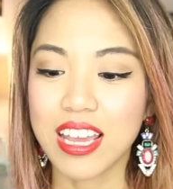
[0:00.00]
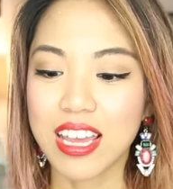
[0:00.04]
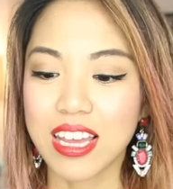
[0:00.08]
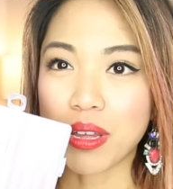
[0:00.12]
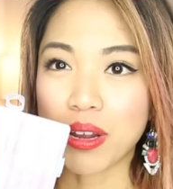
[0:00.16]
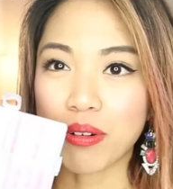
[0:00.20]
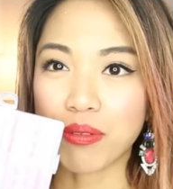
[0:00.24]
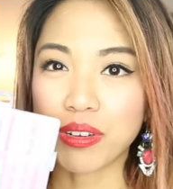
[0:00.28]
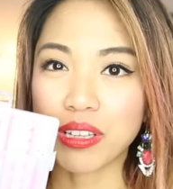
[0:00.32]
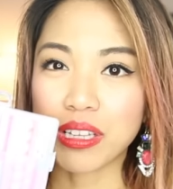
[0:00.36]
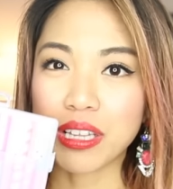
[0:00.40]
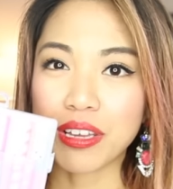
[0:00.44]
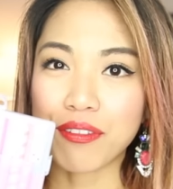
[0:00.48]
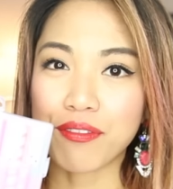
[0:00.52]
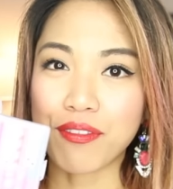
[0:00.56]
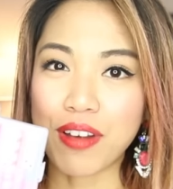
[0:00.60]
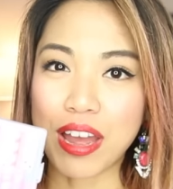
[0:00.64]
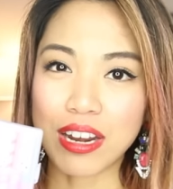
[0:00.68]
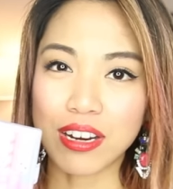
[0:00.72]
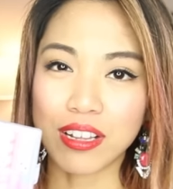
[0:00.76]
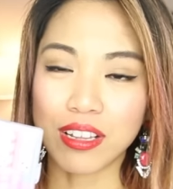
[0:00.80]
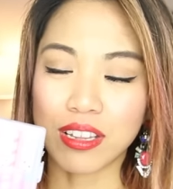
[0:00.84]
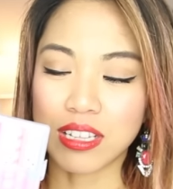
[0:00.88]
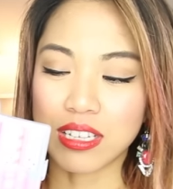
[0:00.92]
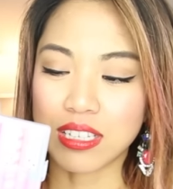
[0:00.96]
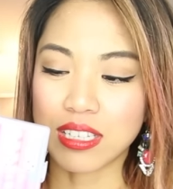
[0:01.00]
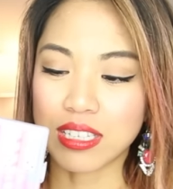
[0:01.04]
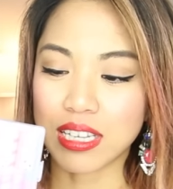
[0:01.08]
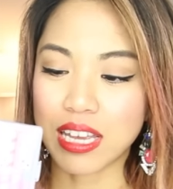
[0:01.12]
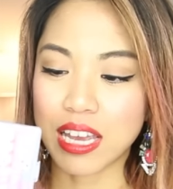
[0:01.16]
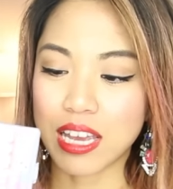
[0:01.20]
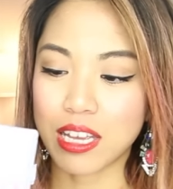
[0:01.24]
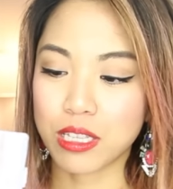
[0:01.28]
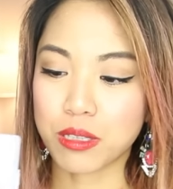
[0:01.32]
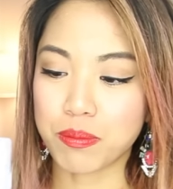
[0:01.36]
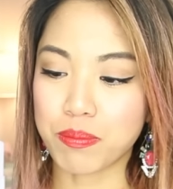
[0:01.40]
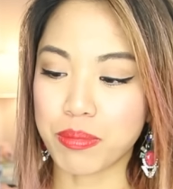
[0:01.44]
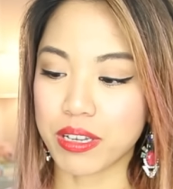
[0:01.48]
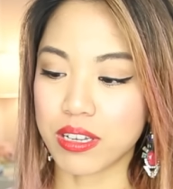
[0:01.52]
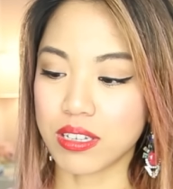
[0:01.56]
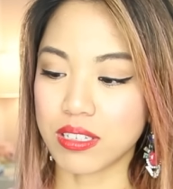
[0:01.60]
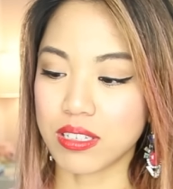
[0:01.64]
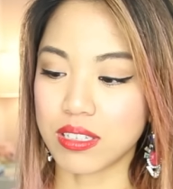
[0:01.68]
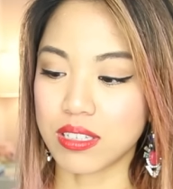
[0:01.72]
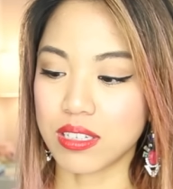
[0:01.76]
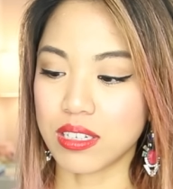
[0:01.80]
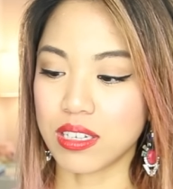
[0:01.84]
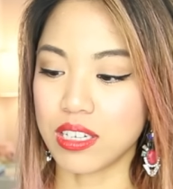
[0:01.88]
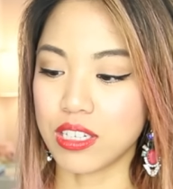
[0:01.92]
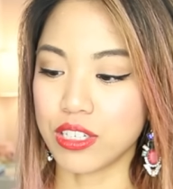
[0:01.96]
Not really fan of this case
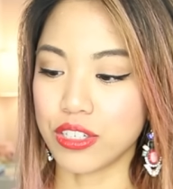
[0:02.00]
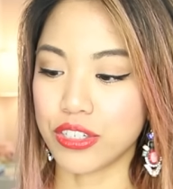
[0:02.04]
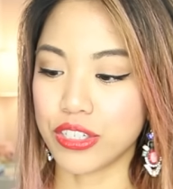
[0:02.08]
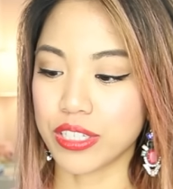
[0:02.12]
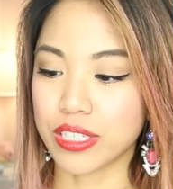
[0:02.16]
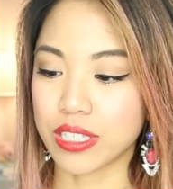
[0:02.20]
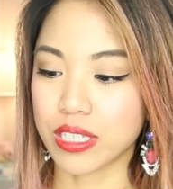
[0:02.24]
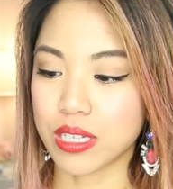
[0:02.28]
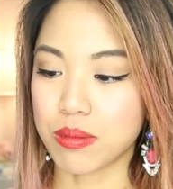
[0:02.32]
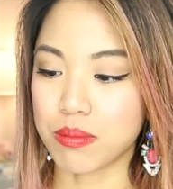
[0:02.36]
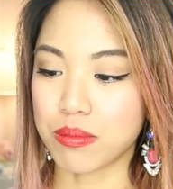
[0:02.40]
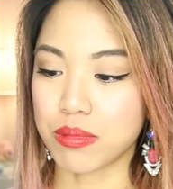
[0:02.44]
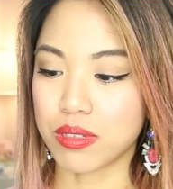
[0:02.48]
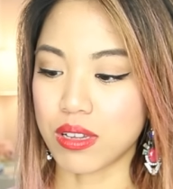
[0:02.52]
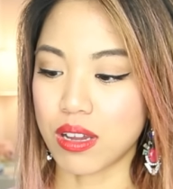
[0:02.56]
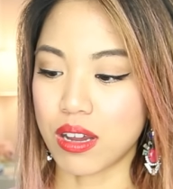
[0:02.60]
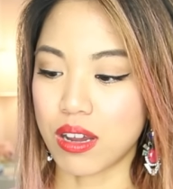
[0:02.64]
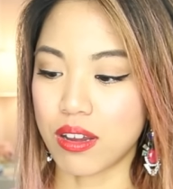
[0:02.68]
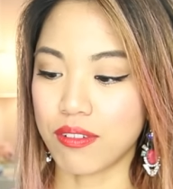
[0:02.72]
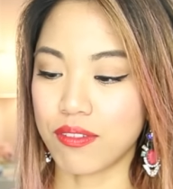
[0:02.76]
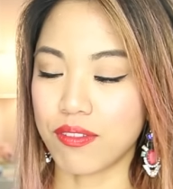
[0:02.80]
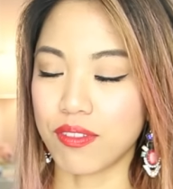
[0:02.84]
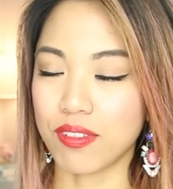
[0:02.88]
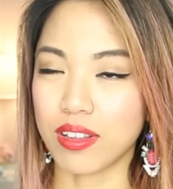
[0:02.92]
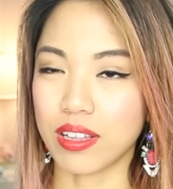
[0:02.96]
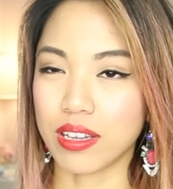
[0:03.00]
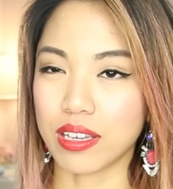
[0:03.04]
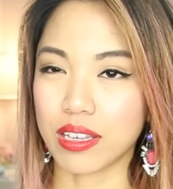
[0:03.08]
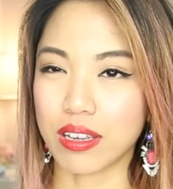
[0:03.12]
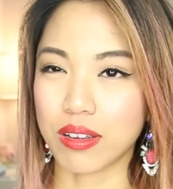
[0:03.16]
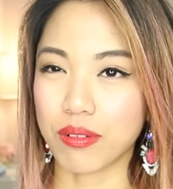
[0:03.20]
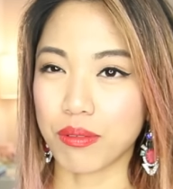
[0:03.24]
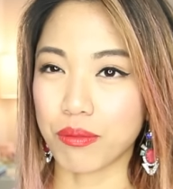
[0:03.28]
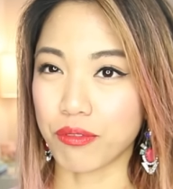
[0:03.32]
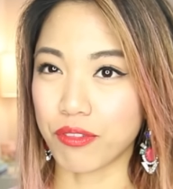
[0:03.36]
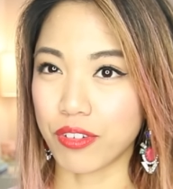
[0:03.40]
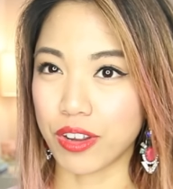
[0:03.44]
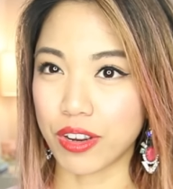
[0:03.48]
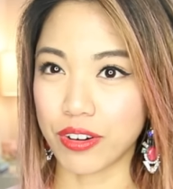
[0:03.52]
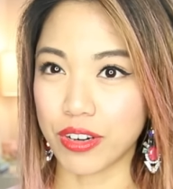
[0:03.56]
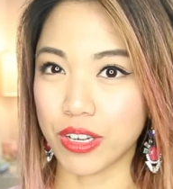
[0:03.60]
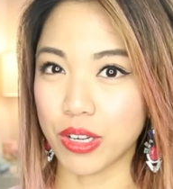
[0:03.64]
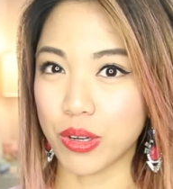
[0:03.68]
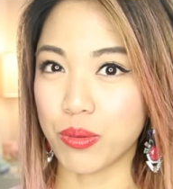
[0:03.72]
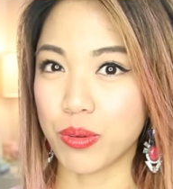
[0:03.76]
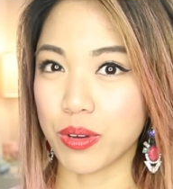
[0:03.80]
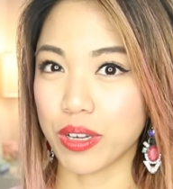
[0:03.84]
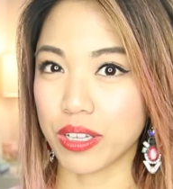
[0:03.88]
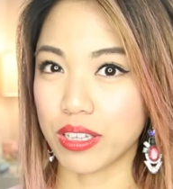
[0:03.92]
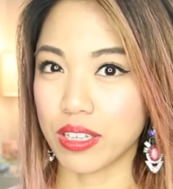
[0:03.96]
because the hinges comes off like very
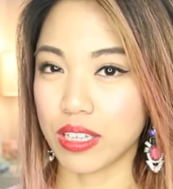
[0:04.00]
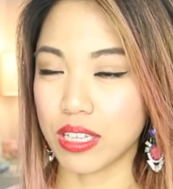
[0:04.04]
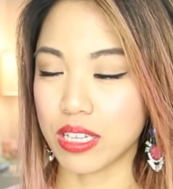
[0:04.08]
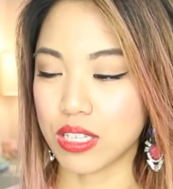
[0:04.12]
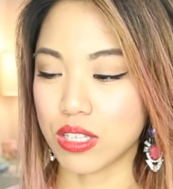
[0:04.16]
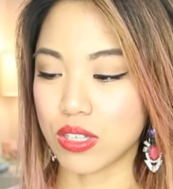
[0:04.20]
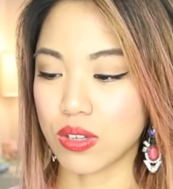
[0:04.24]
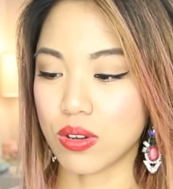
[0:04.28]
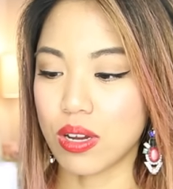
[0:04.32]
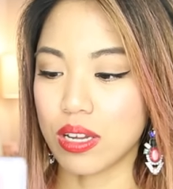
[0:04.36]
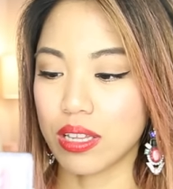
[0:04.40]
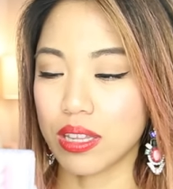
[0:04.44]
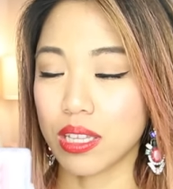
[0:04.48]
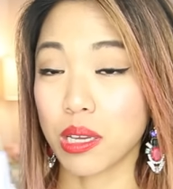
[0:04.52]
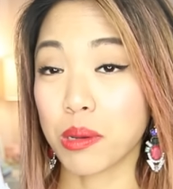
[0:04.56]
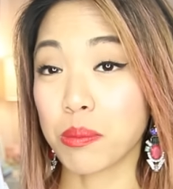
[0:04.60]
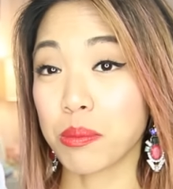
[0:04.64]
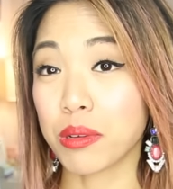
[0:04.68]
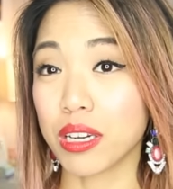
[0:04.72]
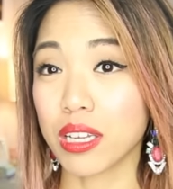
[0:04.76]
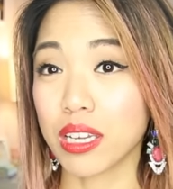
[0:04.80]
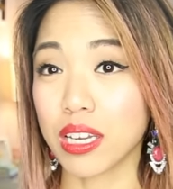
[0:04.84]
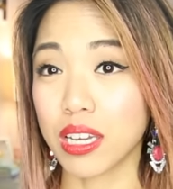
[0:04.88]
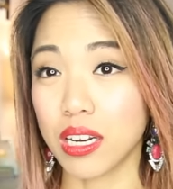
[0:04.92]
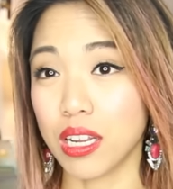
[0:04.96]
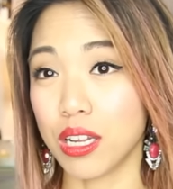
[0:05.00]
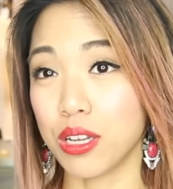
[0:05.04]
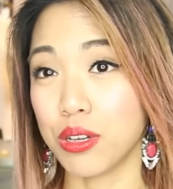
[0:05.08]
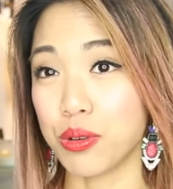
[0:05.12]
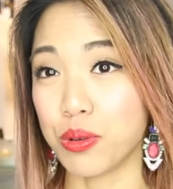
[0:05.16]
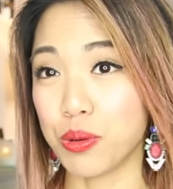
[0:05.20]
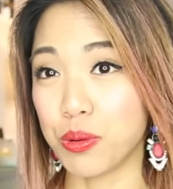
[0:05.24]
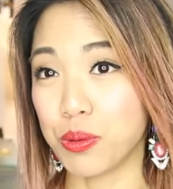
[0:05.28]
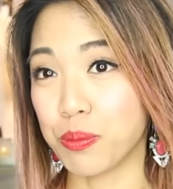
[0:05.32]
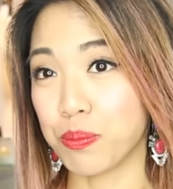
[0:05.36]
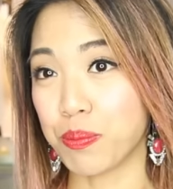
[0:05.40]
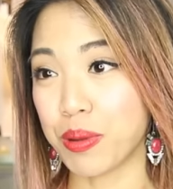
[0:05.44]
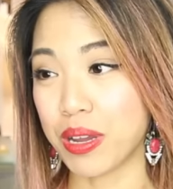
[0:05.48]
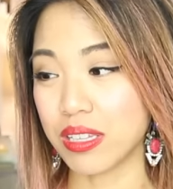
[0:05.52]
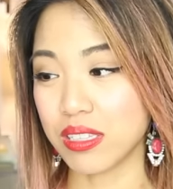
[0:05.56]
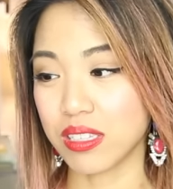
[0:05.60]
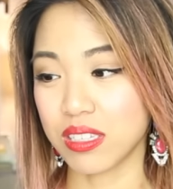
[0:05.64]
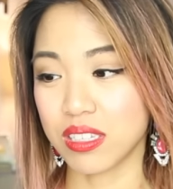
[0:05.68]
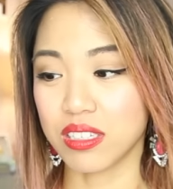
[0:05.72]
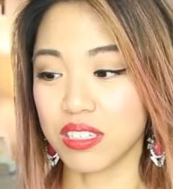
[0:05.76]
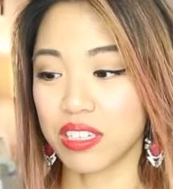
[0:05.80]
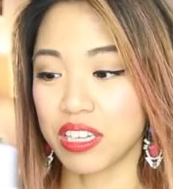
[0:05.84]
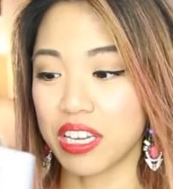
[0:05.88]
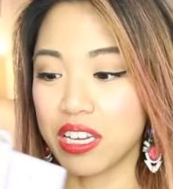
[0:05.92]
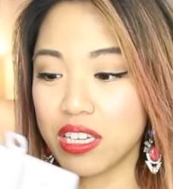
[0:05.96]
quickly so I think I'm gonna get a new
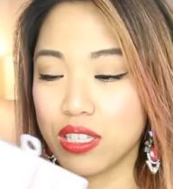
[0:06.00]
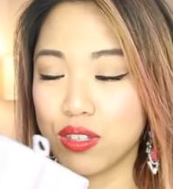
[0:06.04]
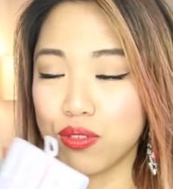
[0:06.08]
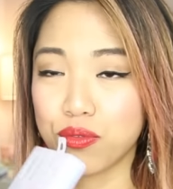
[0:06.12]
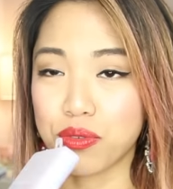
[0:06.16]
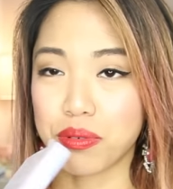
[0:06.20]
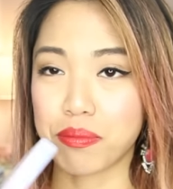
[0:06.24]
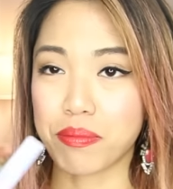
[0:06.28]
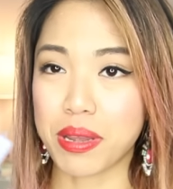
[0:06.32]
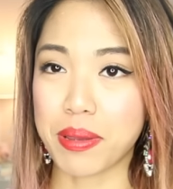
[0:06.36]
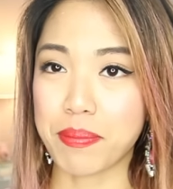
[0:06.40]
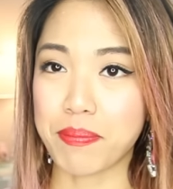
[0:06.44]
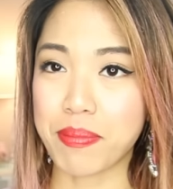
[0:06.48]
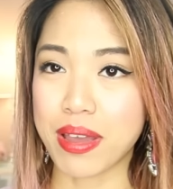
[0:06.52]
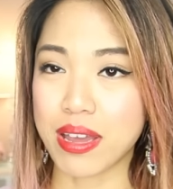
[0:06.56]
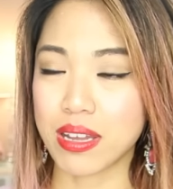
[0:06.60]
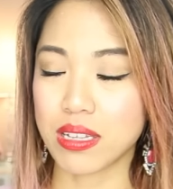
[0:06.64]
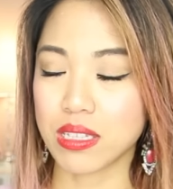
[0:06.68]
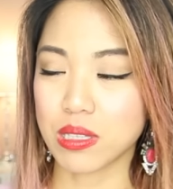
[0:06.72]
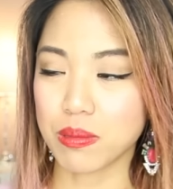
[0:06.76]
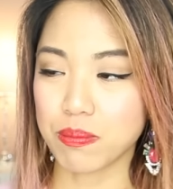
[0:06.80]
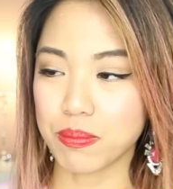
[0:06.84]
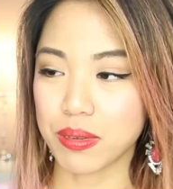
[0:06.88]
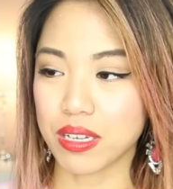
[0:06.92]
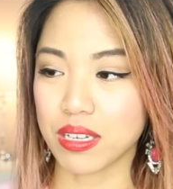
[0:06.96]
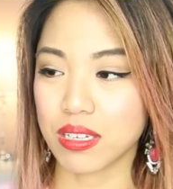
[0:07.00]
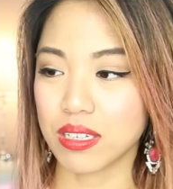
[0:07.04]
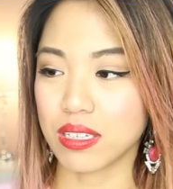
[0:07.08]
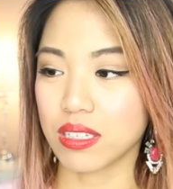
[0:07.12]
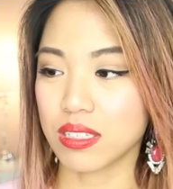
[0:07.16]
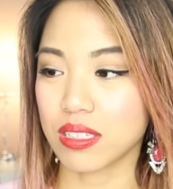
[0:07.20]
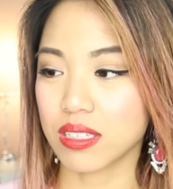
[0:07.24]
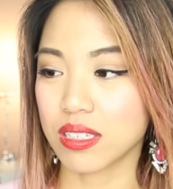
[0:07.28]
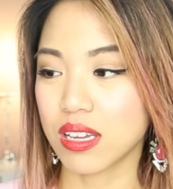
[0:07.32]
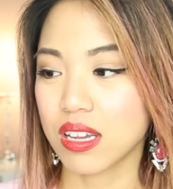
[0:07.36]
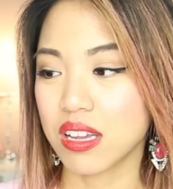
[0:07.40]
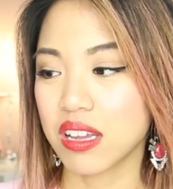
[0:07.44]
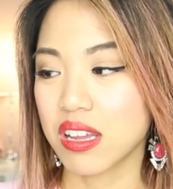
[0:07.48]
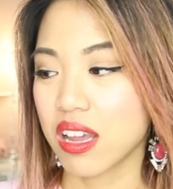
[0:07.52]
pencil case for my pens because